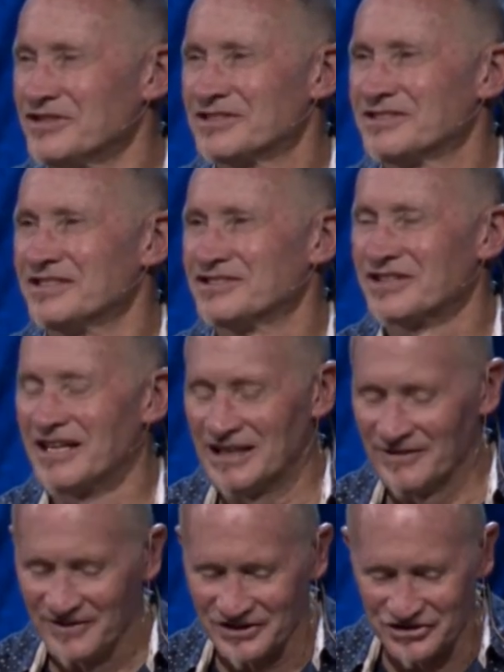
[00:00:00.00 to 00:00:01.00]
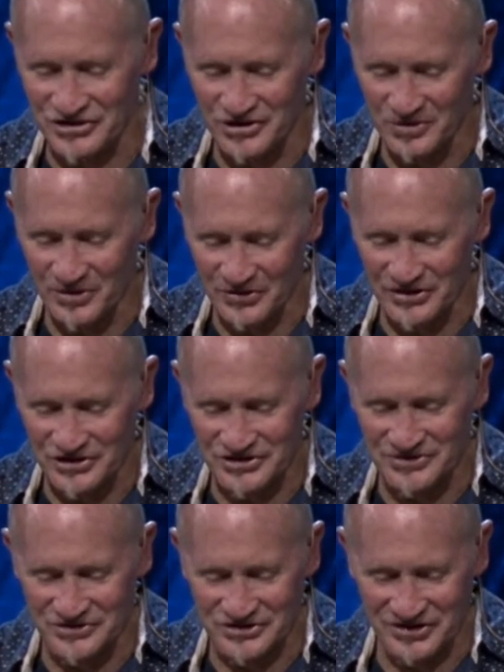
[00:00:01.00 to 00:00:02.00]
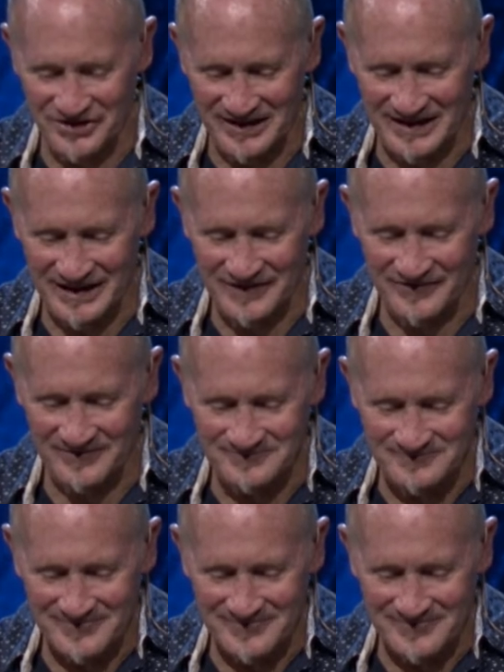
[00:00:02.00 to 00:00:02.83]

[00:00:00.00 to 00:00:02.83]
it's all of us deal with issues in our life.